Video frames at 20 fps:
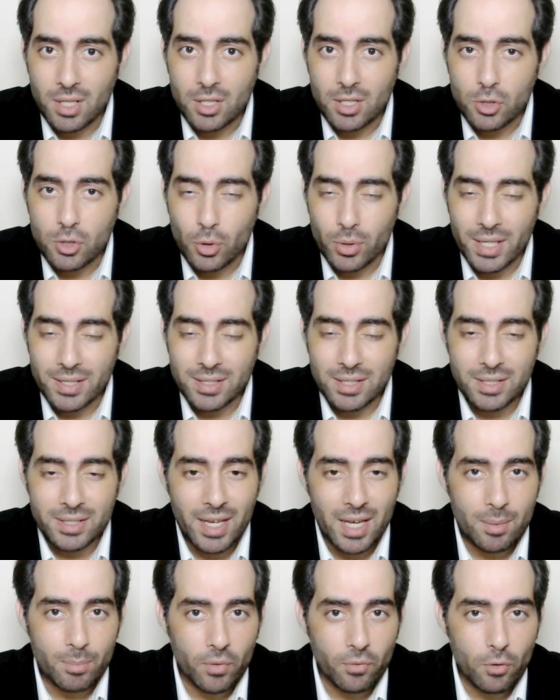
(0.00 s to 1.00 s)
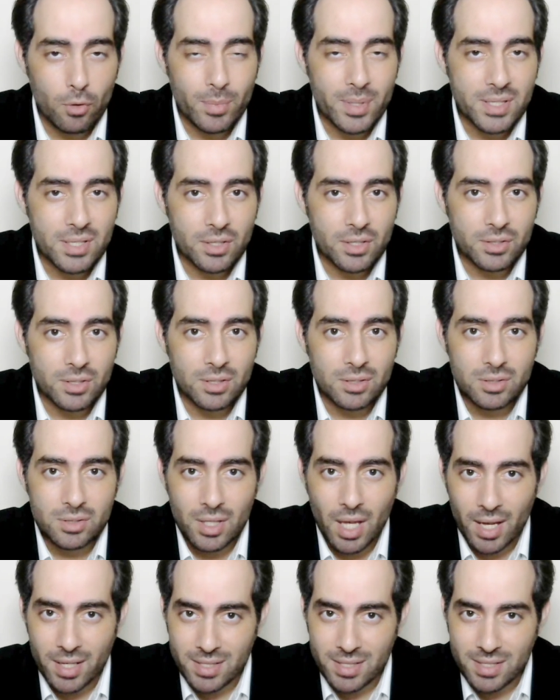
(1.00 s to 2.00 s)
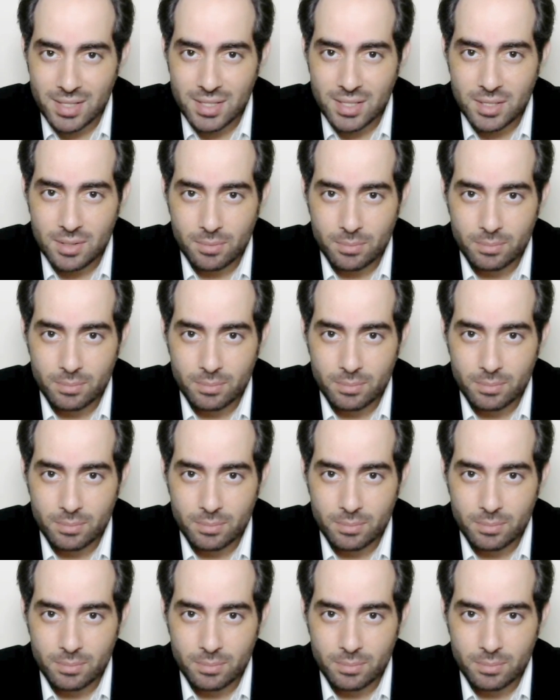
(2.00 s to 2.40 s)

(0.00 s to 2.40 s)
so that it can perform a certain tasks.